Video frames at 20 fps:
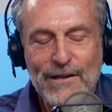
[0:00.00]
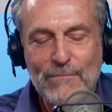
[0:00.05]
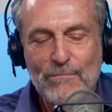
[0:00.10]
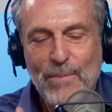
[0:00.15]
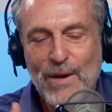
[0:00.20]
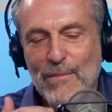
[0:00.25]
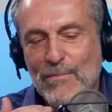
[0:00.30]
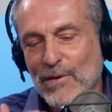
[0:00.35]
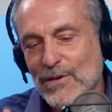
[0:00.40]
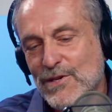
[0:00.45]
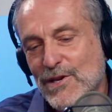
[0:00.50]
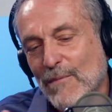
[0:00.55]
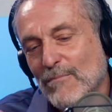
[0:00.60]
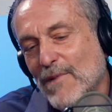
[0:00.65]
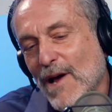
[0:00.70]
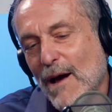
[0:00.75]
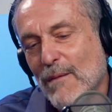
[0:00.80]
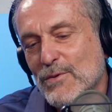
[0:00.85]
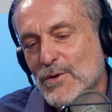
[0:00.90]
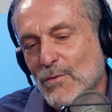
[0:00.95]
people
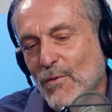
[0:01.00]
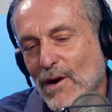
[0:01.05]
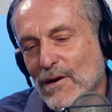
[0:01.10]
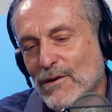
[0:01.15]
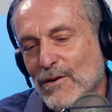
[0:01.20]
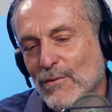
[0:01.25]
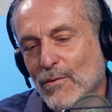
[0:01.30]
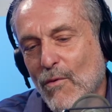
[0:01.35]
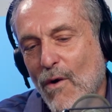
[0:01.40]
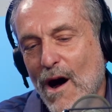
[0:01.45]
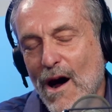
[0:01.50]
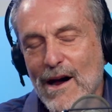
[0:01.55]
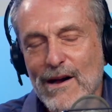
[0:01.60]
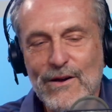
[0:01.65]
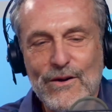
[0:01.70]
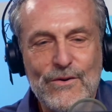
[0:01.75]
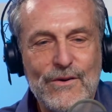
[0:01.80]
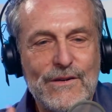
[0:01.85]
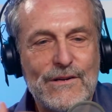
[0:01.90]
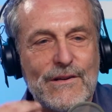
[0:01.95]
sometimes wonder, why are
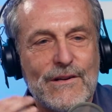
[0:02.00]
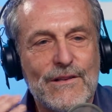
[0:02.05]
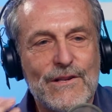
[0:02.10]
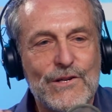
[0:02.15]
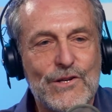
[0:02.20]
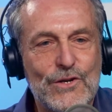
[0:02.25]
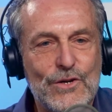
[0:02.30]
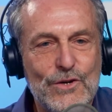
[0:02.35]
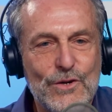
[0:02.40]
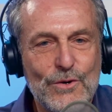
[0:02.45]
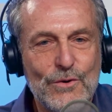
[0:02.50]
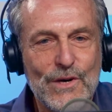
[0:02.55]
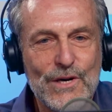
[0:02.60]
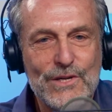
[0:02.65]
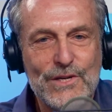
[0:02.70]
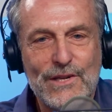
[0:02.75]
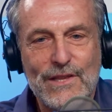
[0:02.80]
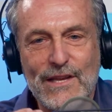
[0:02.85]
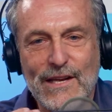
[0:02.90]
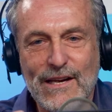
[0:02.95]
you into this
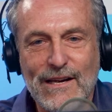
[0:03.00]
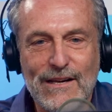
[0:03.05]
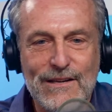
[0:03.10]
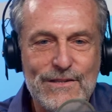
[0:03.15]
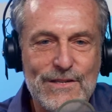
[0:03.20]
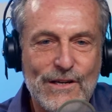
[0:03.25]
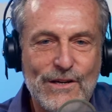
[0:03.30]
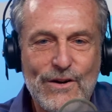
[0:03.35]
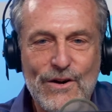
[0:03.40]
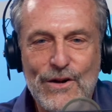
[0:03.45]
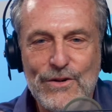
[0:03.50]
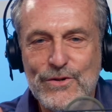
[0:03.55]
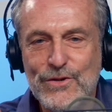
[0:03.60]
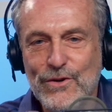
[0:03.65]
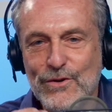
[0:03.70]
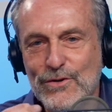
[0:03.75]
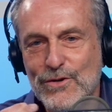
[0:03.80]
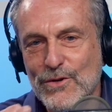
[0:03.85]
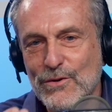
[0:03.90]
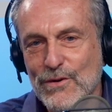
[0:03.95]
Jewish thing? Is it because
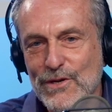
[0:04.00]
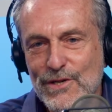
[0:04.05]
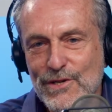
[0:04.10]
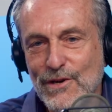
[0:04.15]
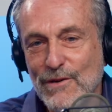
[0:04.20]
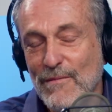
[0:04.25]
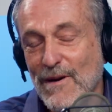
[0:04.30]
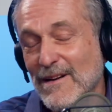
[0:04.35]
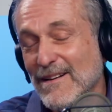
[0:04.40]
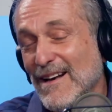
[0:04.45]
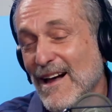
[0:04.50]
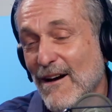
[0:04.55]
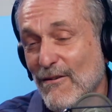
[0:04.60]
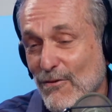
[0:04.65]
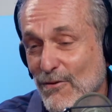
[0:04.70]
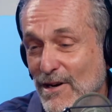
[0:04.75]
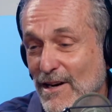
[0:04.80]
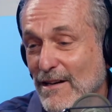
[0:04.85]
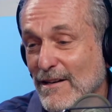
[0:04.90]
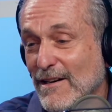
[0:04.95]
you're Jewish so much? Not
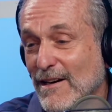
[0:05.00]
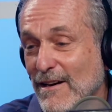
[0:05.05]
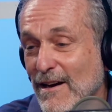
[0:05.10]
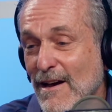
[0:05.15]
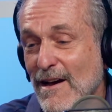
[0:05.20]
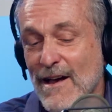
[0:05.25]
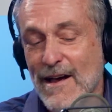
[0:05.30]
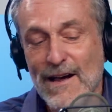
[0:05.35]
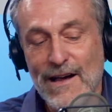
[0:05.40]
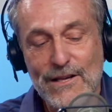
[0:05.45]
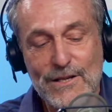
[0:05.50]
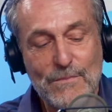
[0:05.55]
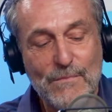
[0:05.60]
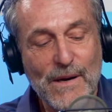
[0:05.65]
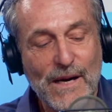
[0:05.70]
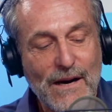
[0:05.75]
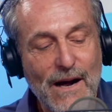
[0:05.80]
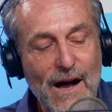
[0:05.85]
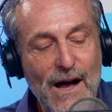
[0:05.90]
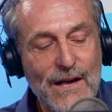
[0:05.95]
really. It's
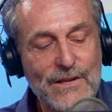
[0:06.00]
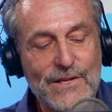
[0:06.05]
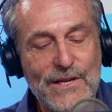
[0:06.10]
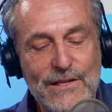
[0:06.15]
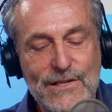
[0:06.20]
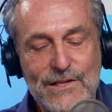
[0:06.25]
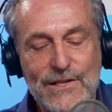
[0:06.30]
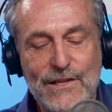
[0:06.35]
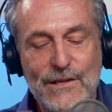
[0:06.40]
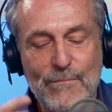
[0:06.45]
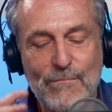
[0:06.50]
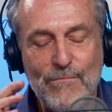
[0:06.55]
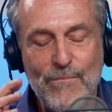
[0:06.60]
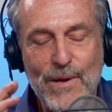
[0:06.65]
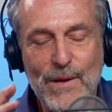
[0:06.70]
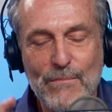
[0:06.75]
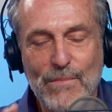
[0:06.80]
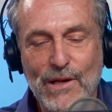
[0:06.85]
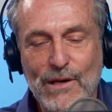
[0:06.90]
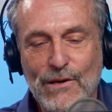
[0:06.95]
because it's the
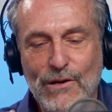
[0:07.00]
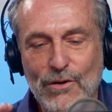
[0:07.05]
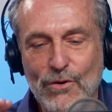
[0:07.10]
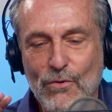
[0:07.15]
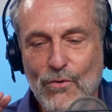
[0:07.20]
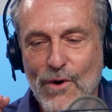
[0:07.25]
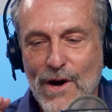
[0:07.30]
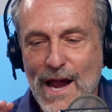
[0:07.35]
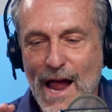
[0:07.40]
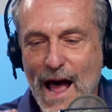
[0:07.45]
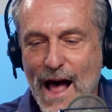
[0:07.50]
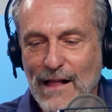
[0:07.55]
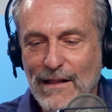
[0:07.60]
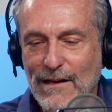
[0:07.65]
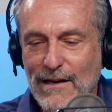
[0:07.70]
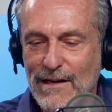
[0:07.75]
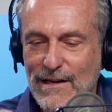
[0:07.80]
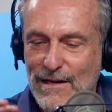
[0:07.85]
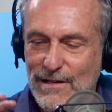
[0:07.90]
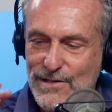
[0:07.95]
biblical
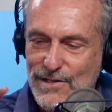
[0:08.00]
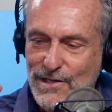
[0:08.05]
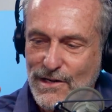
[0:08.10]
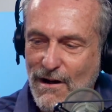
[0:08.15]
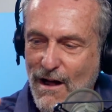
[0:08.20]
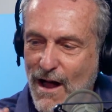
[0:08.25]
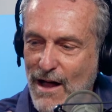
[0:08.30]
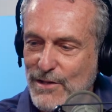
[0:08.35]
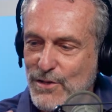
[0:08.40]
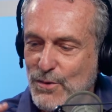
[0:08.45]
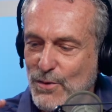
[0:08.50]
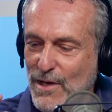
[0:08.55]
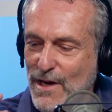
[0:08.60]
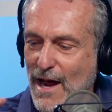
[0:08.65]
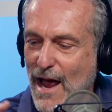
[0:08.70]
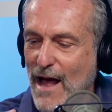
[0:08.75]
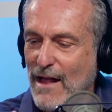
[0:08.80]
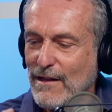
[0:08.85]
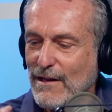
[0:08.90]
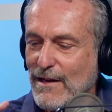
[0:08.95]
reality. It's God's
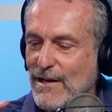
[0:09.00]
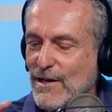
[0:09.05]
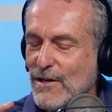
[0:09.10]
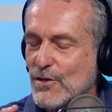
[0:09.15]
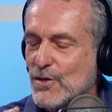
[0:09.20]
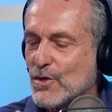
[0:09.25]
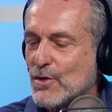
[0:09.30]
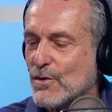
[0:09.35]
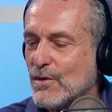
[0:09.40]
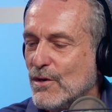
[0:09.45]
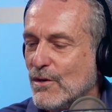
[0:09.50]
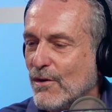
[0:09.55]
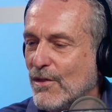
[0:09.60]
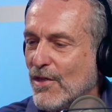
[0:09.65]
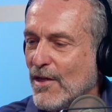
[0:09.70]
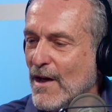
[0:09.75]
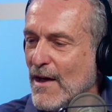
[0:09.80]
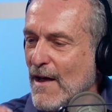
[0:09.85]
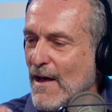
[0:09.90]
reality and truth